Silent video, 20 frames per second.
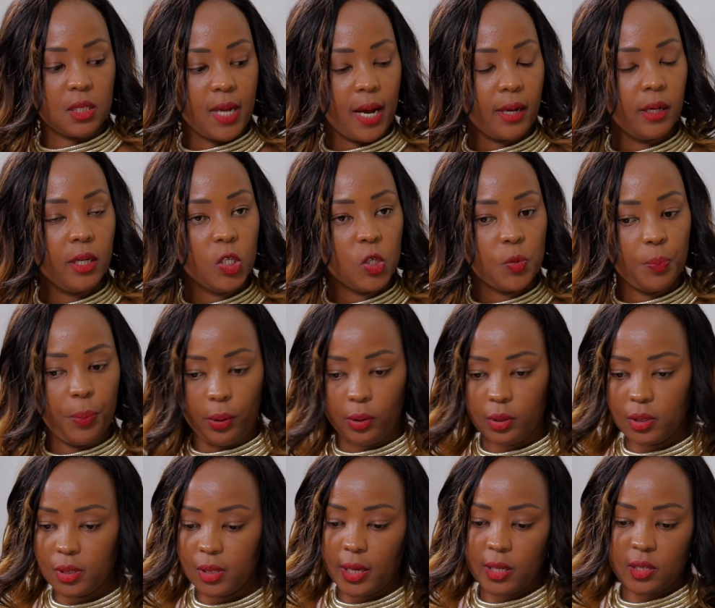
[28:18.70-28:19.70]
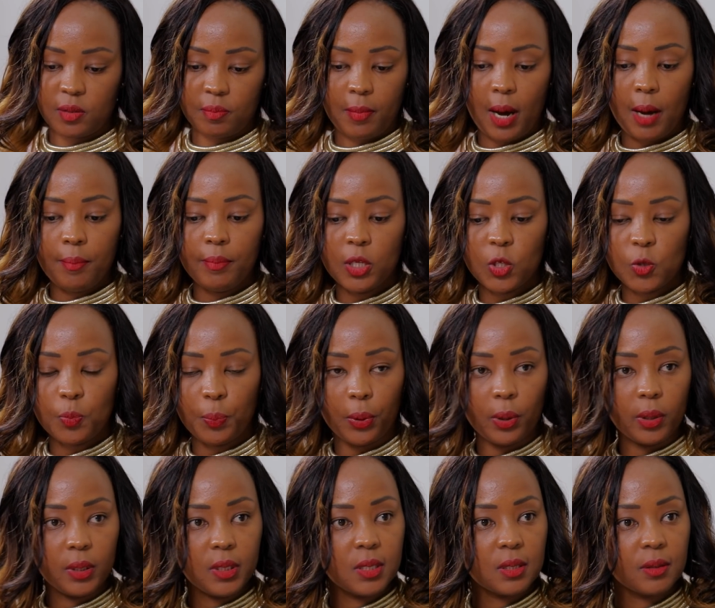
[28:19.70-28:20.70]
daddy's spot, there's mommy's
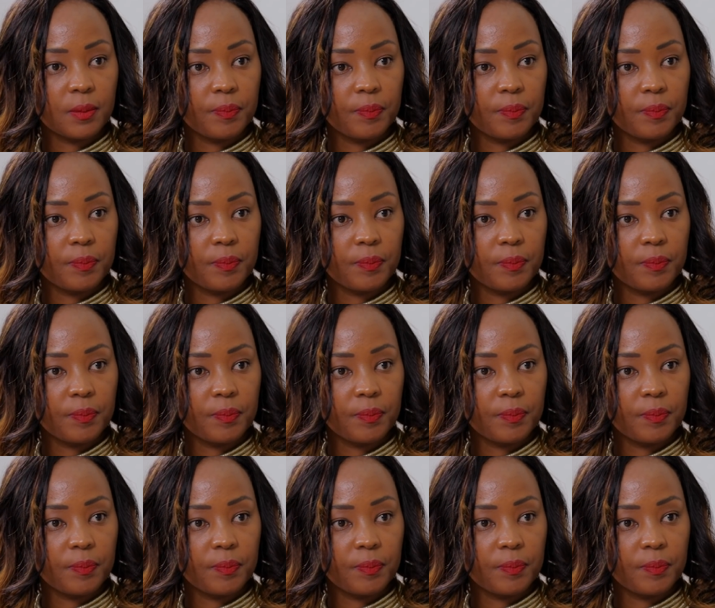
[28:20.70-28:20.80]
spot,